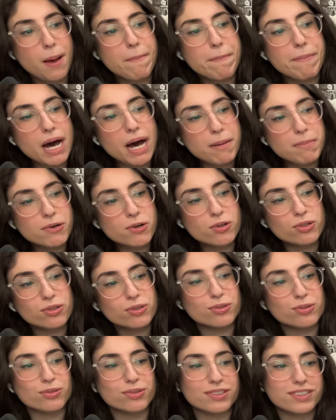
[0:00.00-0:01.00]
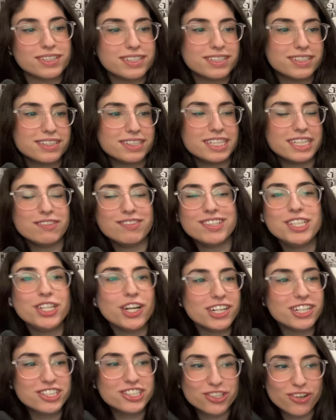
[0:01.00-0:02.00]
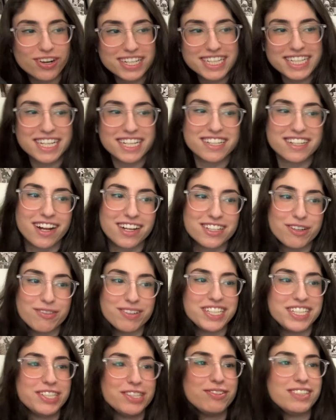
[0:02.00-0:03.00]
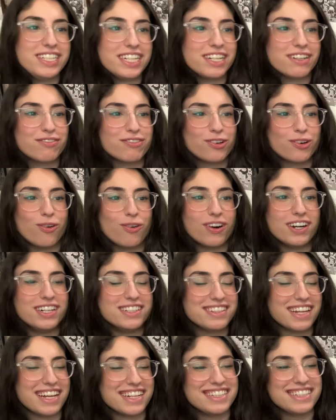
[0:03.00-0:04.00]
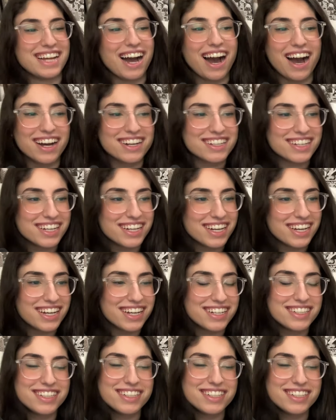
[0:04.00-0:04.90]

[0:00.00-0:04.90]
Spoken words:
Babu! Even you're joining in on The Reunion, of course. And Naga!